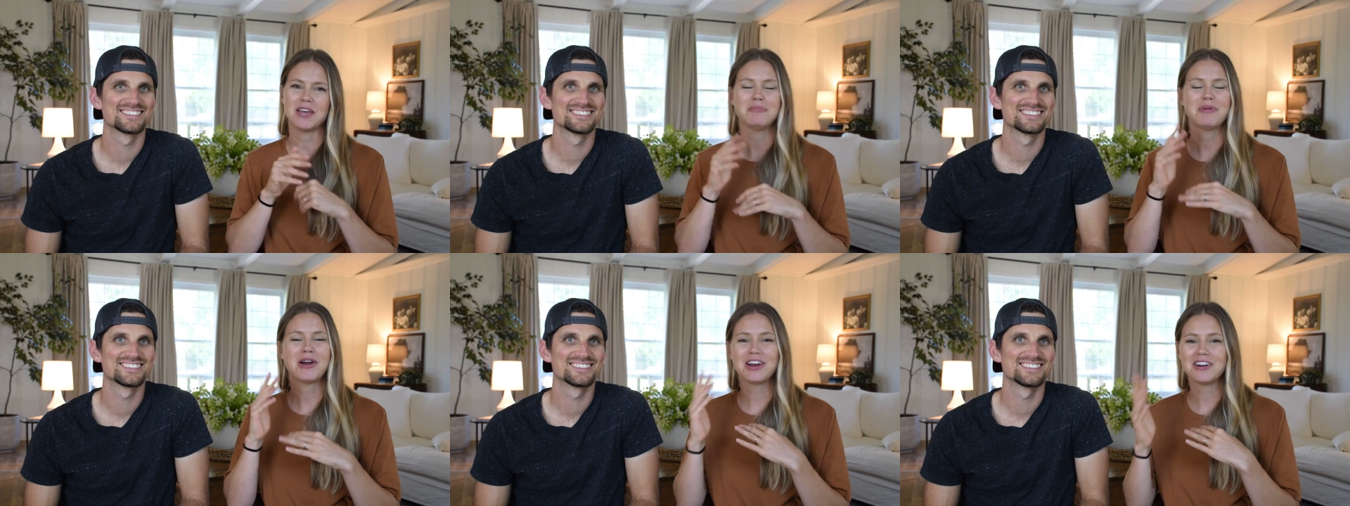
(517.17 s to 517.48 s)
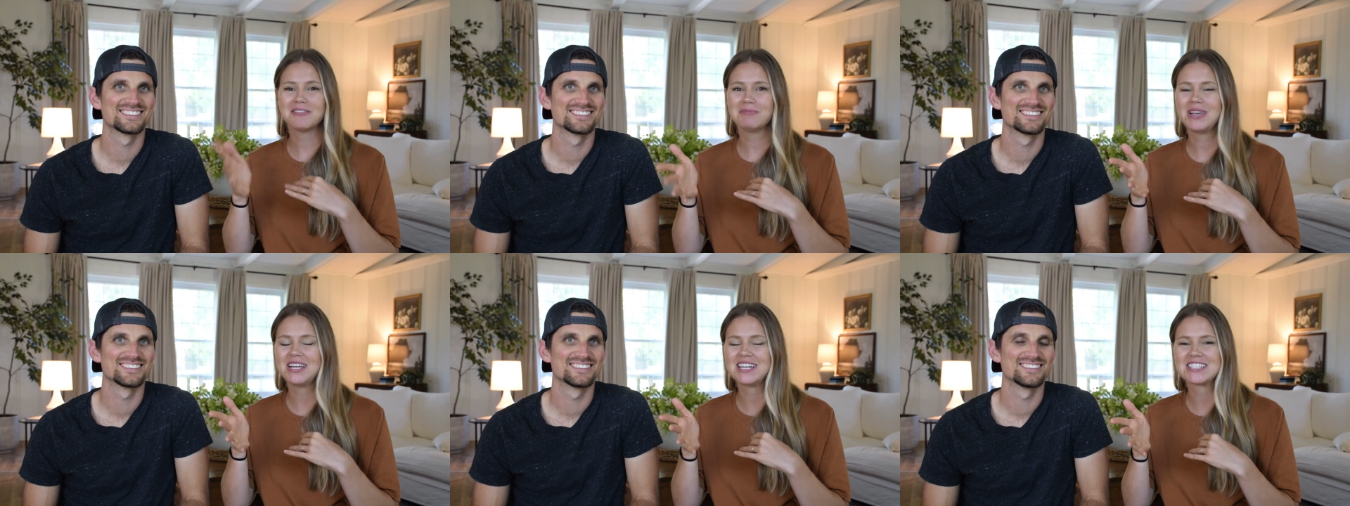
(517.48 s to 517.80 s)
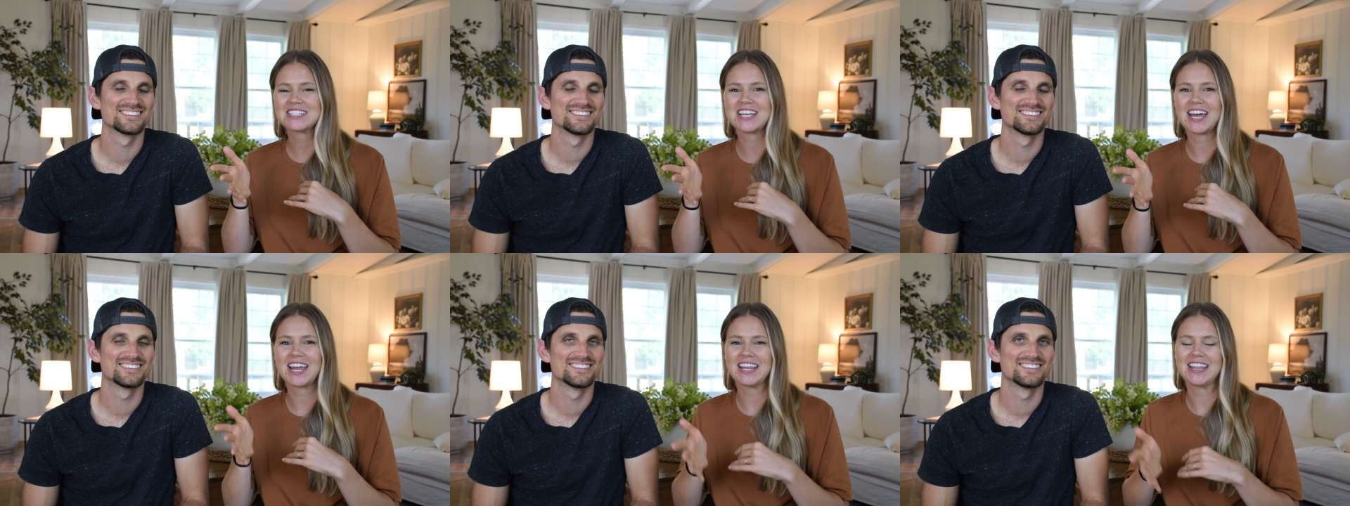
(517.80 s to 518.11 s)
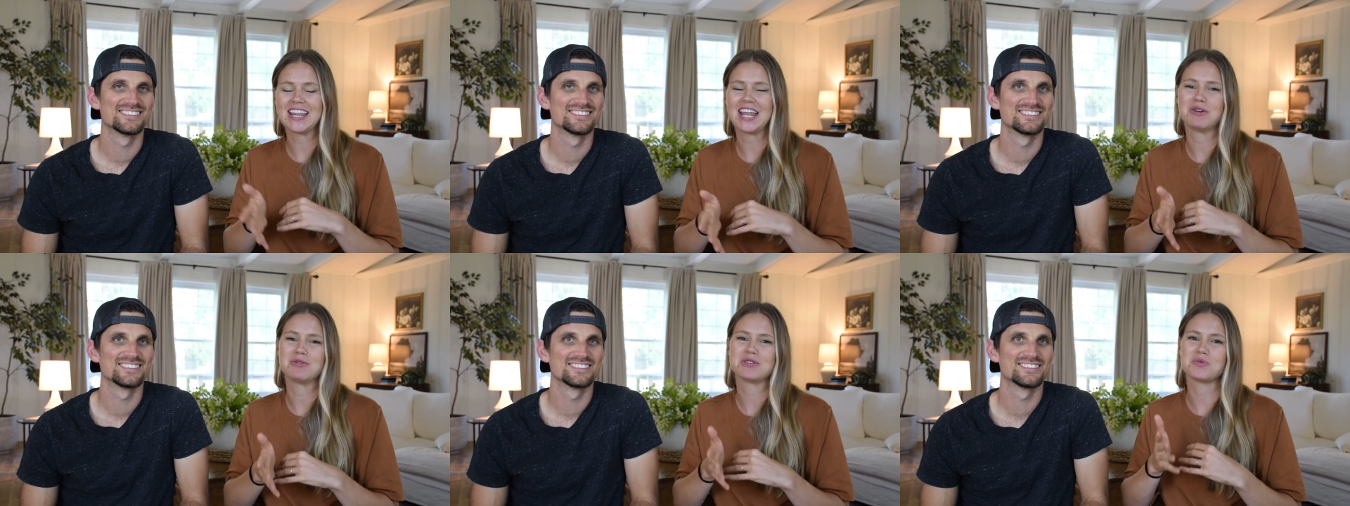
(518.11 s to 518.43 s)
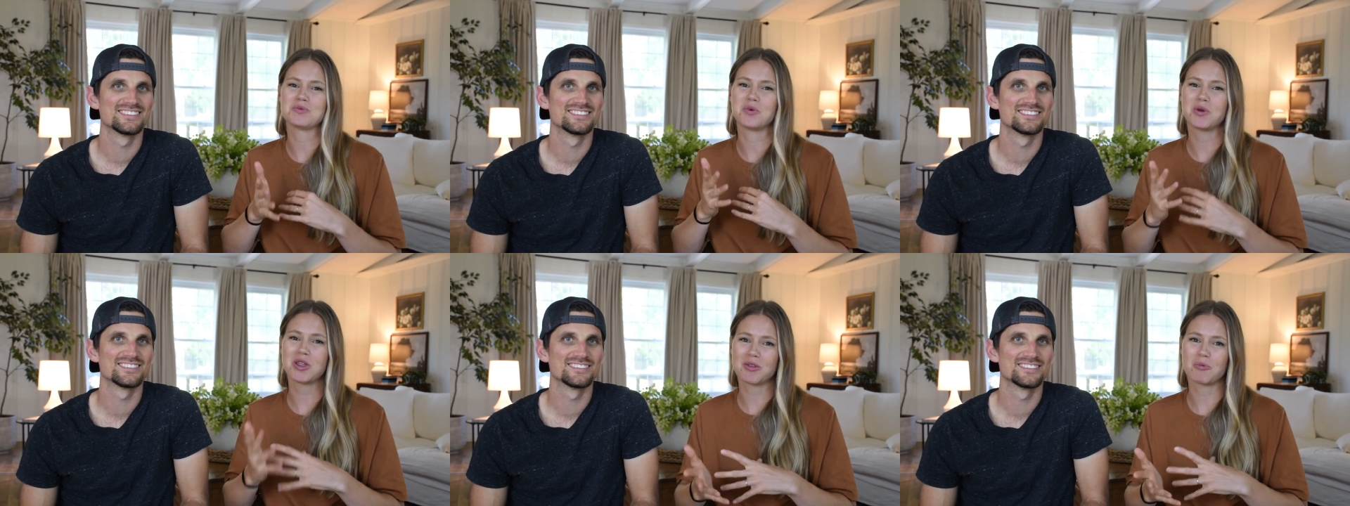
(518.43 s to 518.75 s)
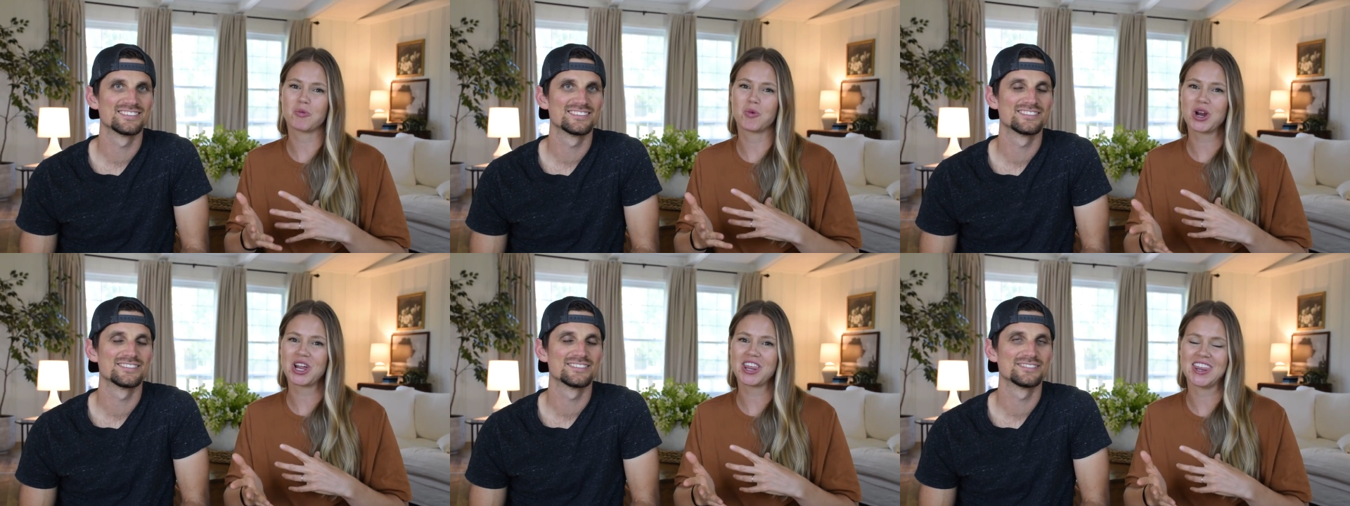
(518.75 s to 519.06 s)
Speaker 1: and part of me deciding that it
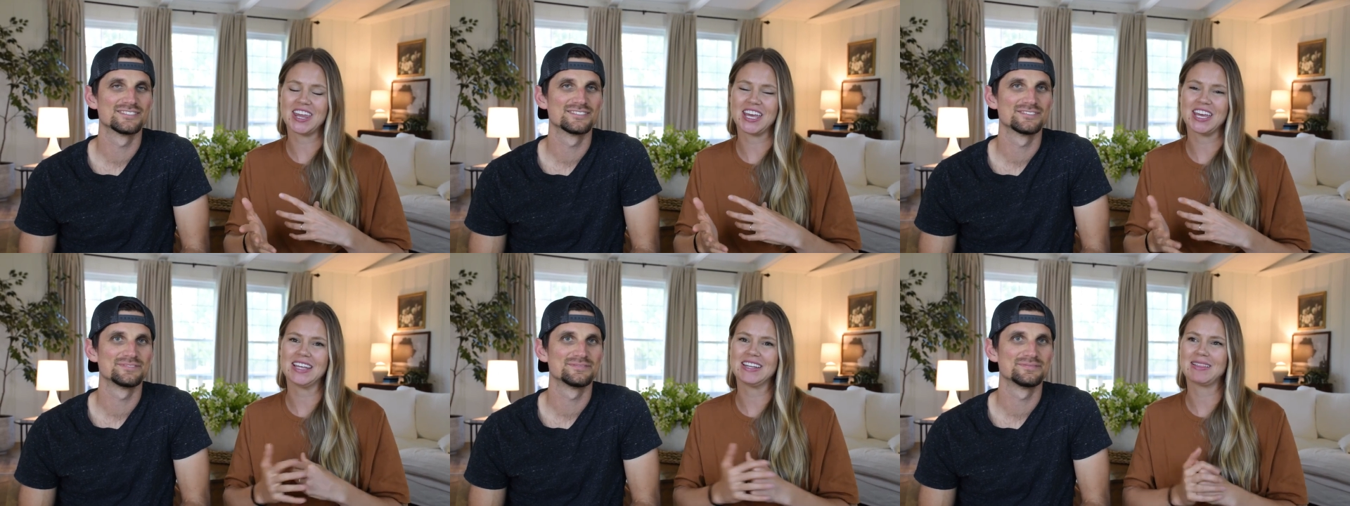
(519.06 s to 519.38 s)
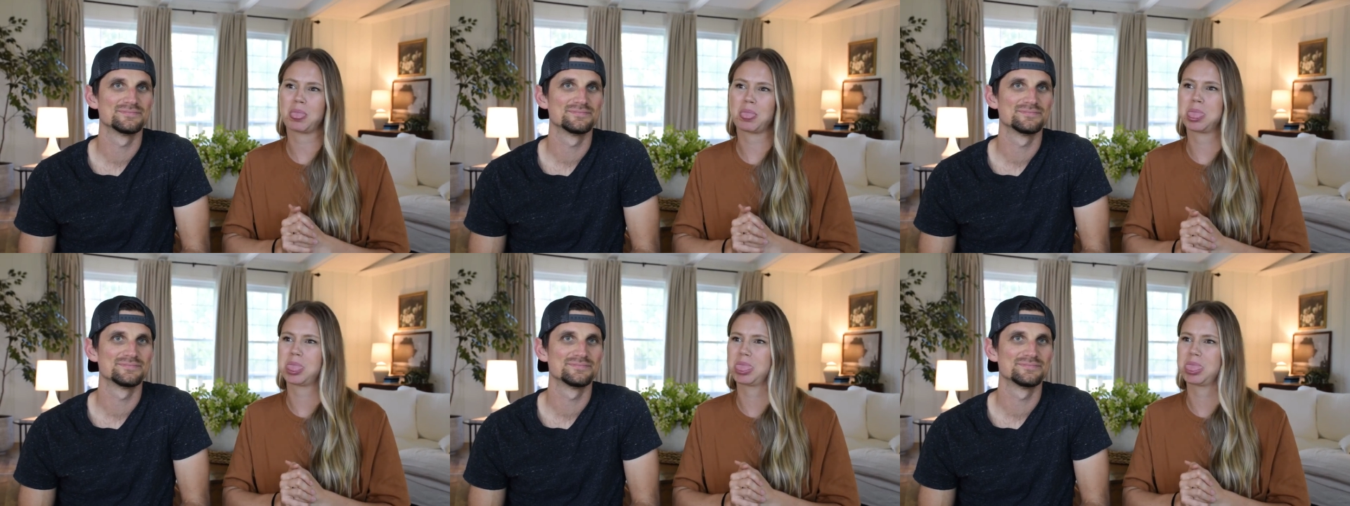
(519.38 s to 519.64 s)
was worth it,